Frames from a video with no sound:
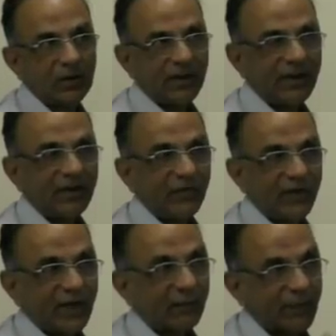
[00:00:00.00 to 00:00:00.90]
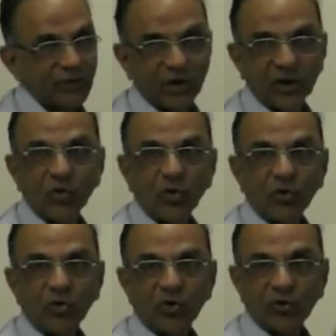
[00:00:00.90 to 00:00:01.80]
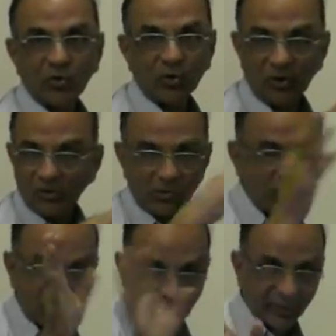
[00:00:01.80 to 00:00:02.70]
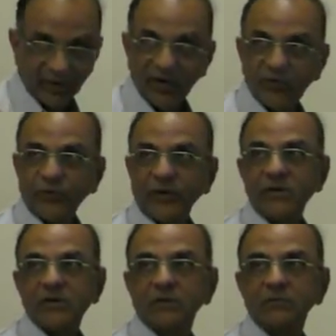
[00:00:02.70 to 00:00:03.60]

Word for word: And if I take a picture and go to court, the whole whole hospital is finished.